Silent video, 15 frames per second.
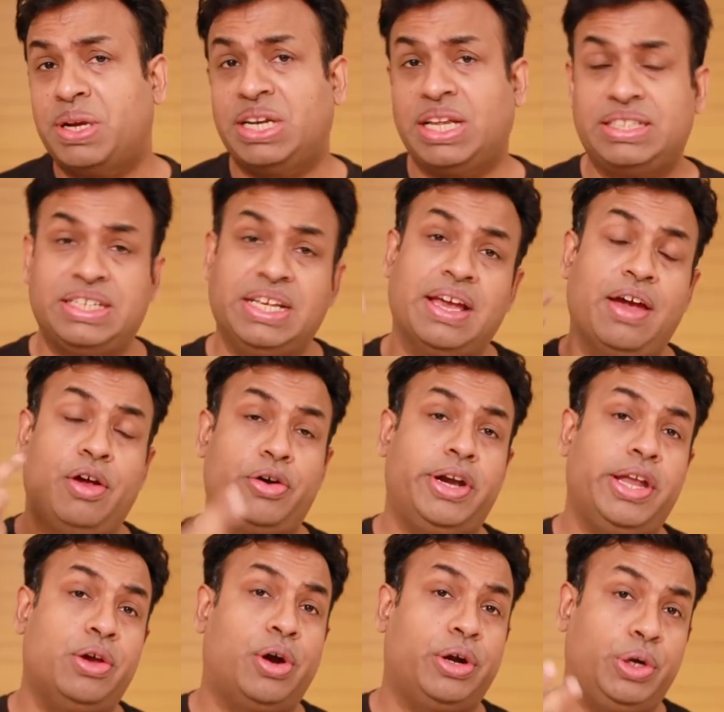my testing, I
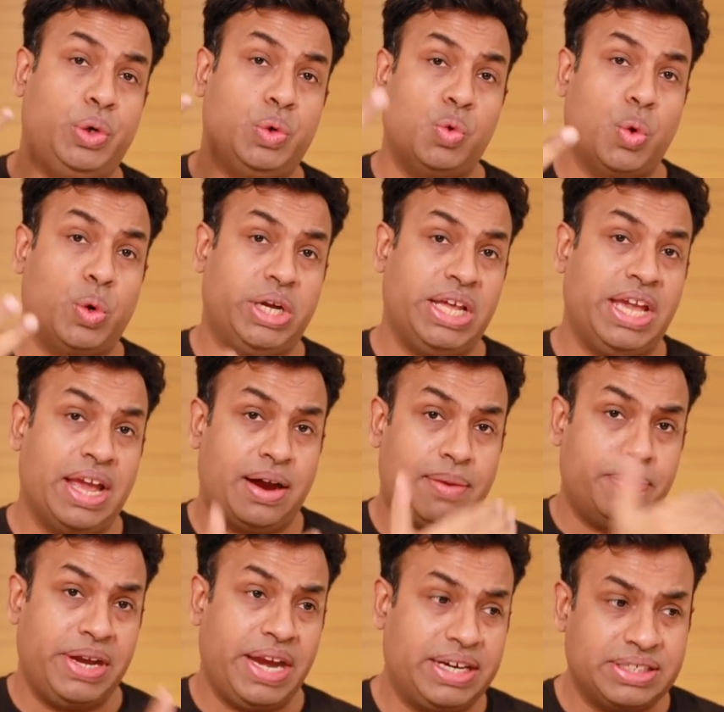already got two O T A
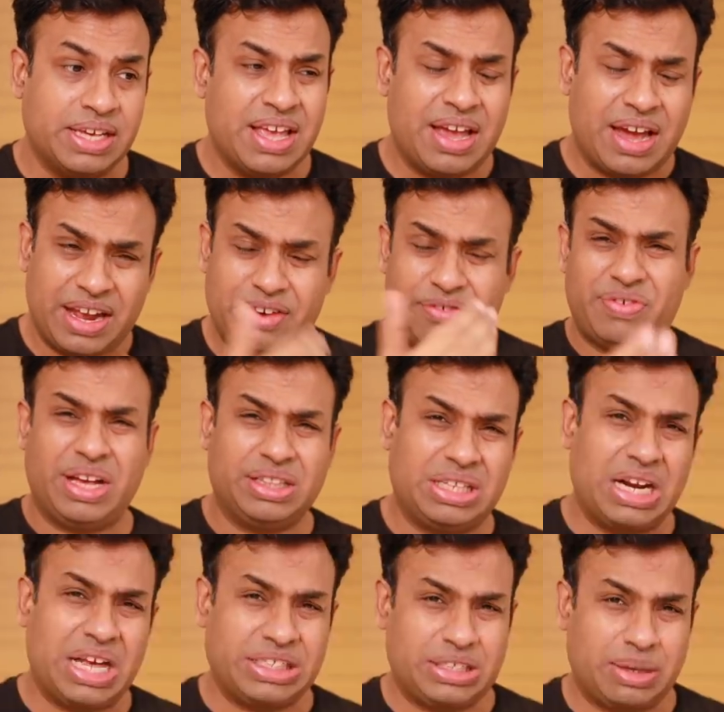updates, and in fact
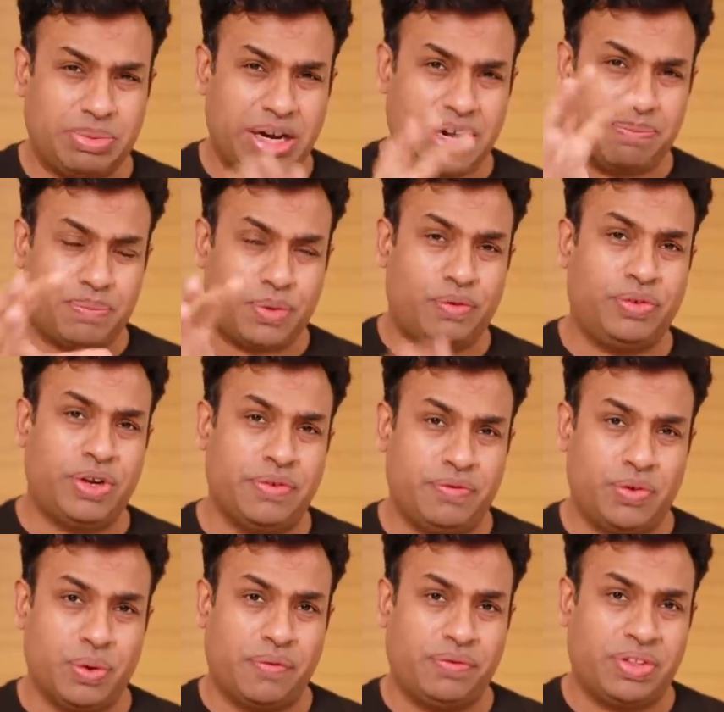the last update improved a
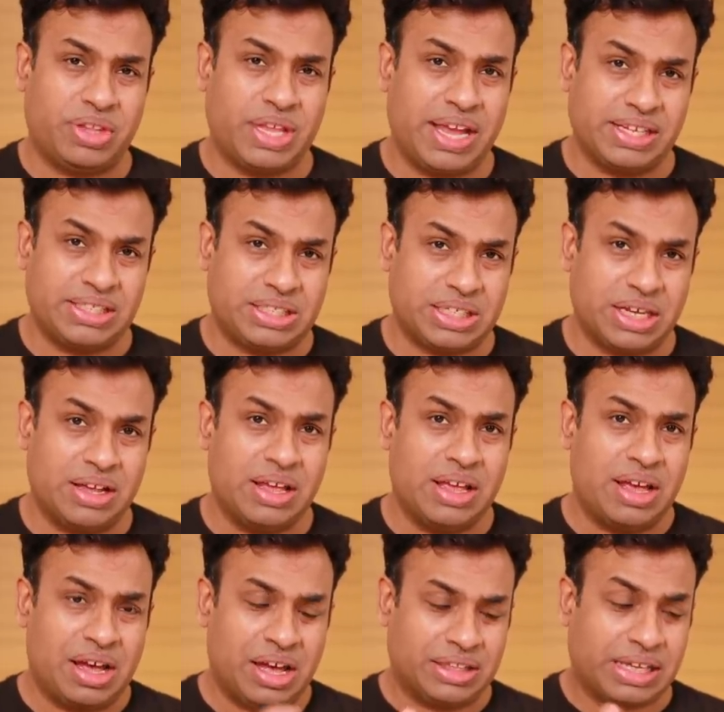few of the things uh,
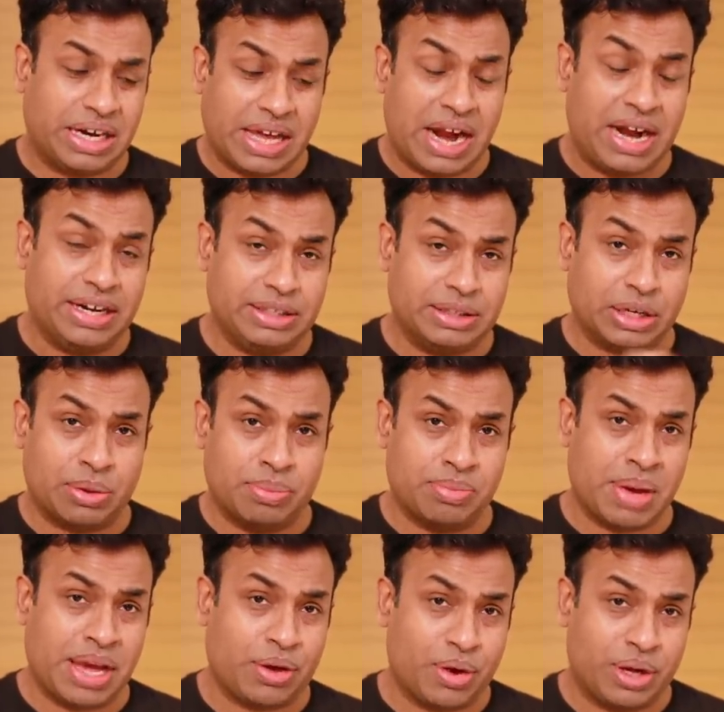uh, that I had in the,
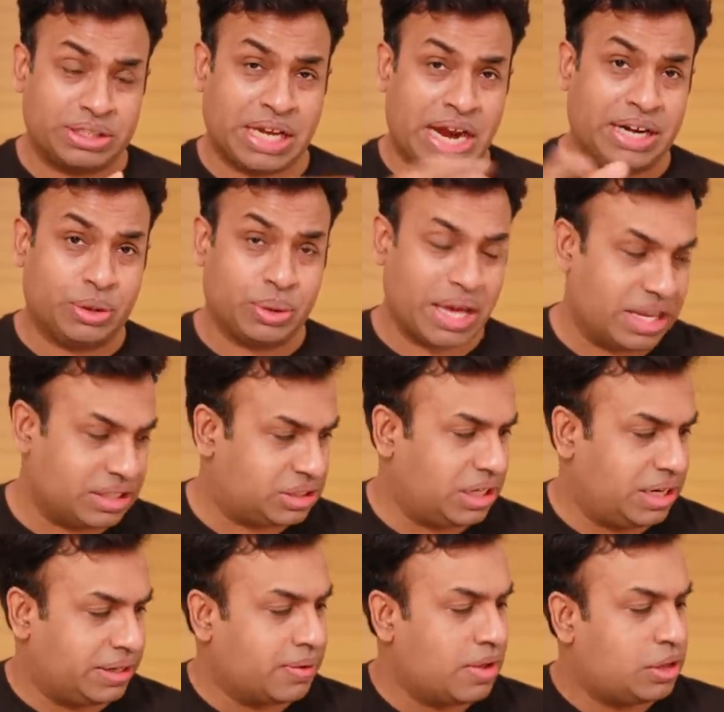my cons. I had to
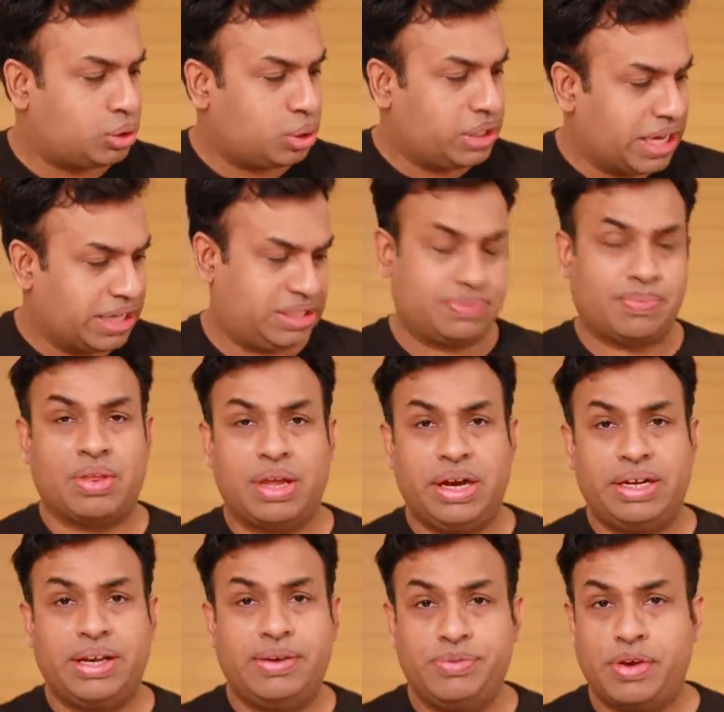cancel it. So yes,
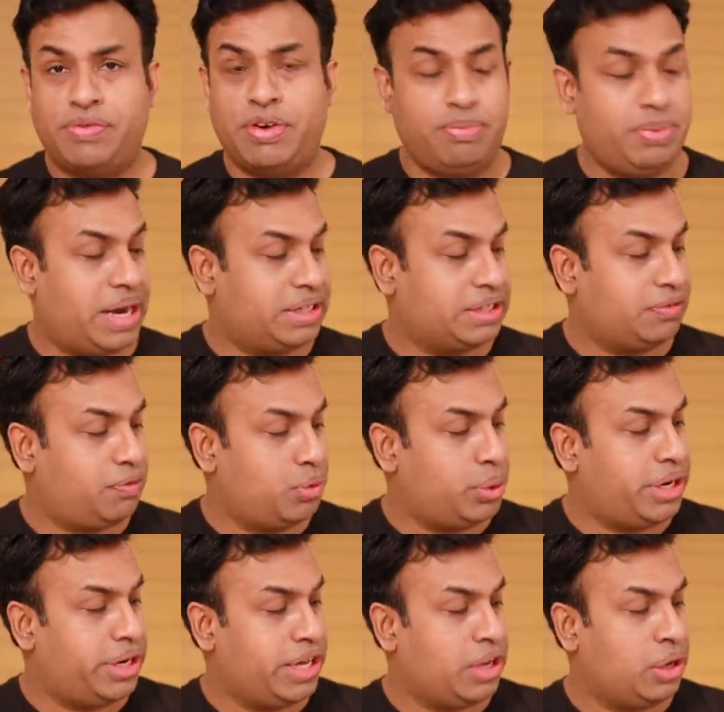in terms of updates and
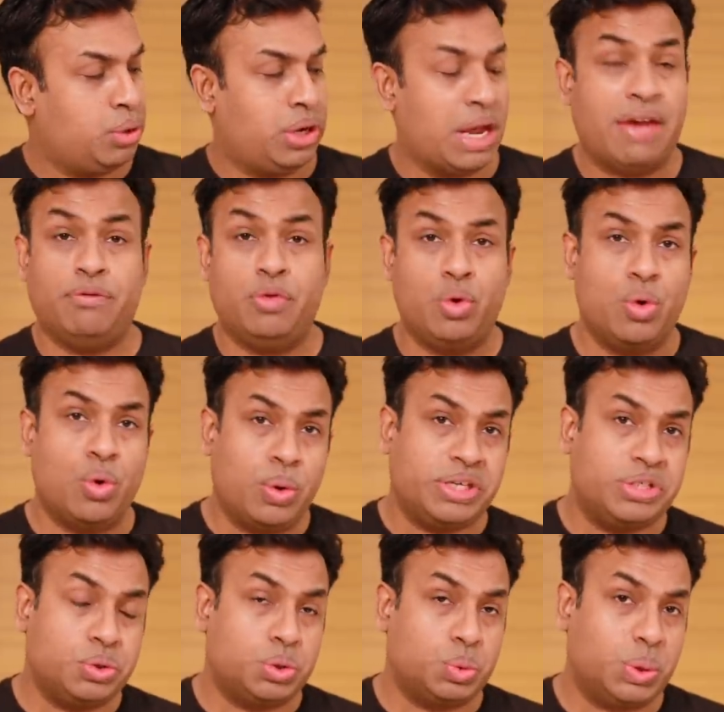fluidity, you will have no
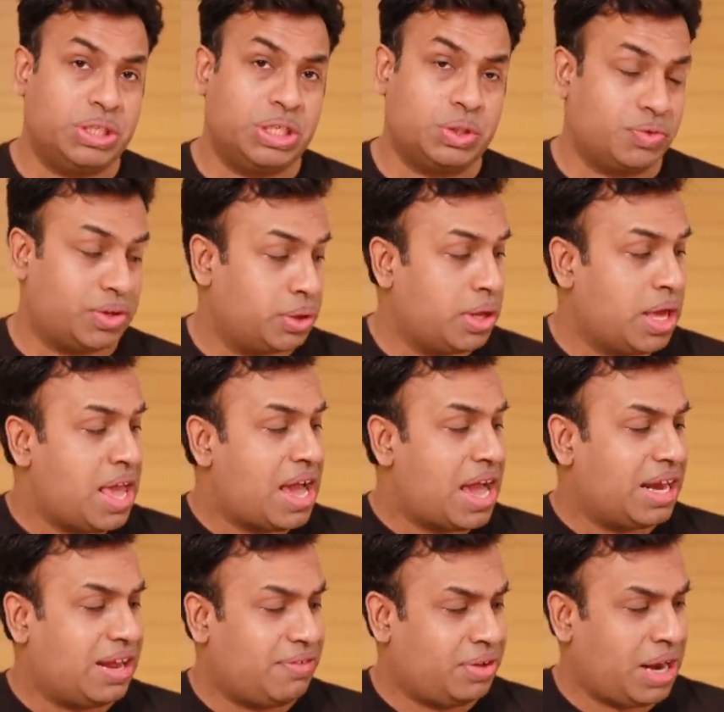issues with this one.
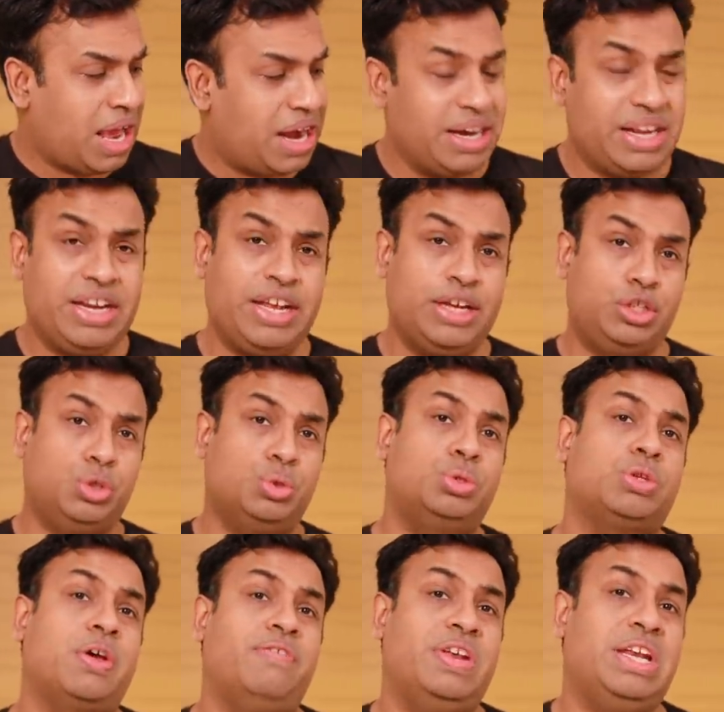I never had any
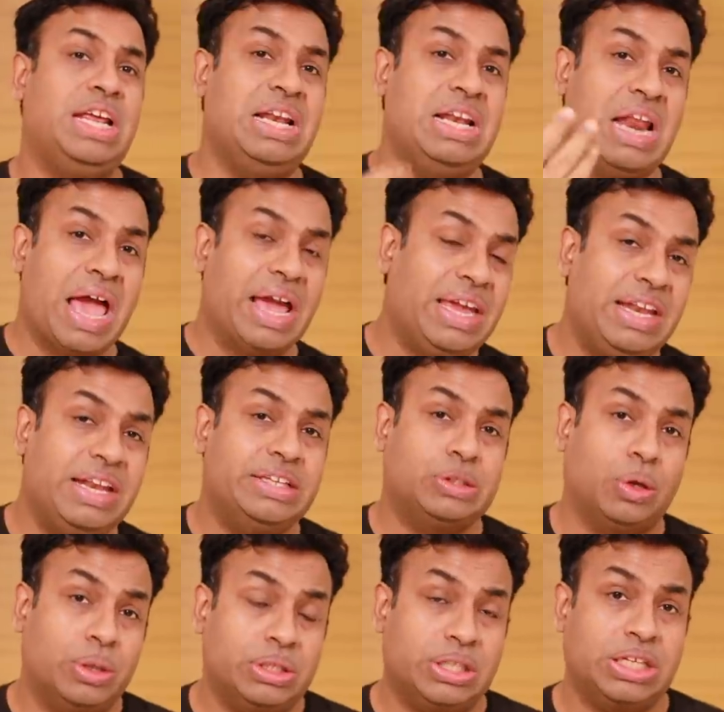issues of any
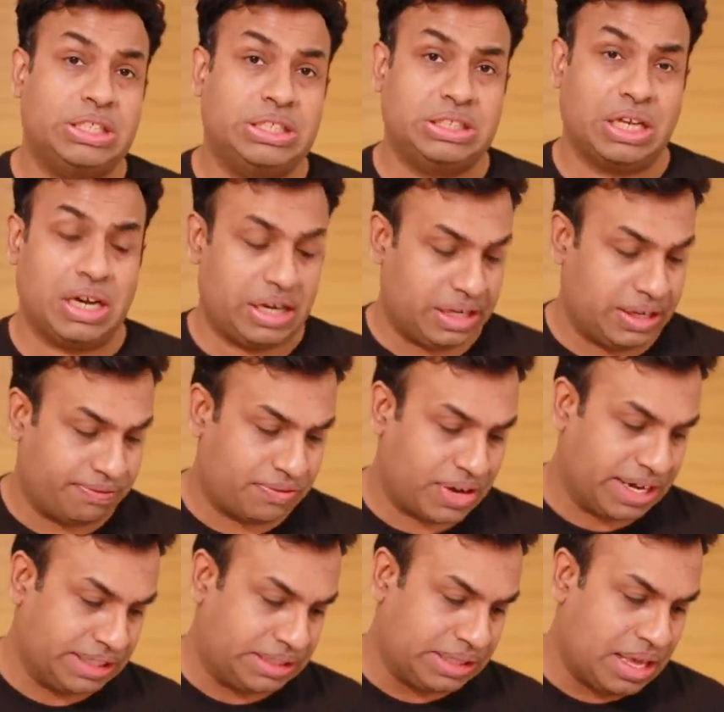lagginess on this uh,
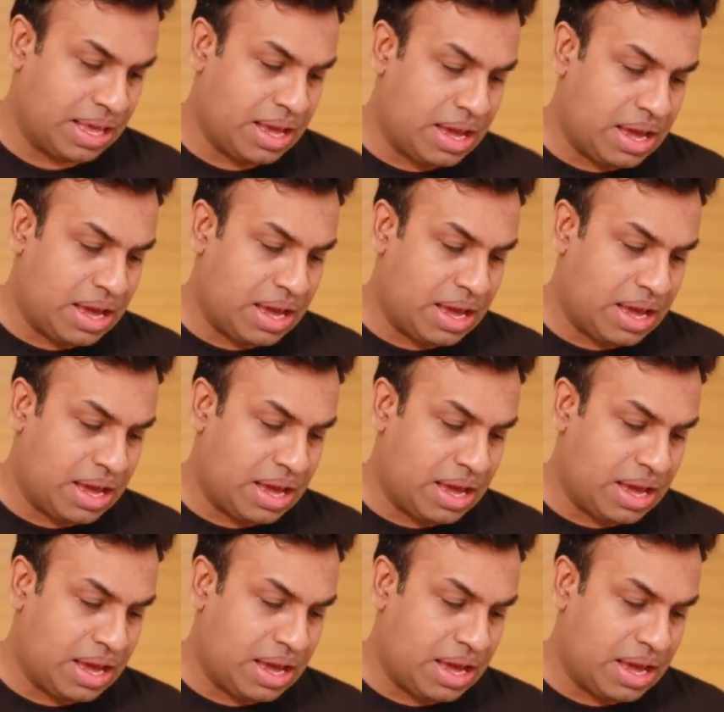device.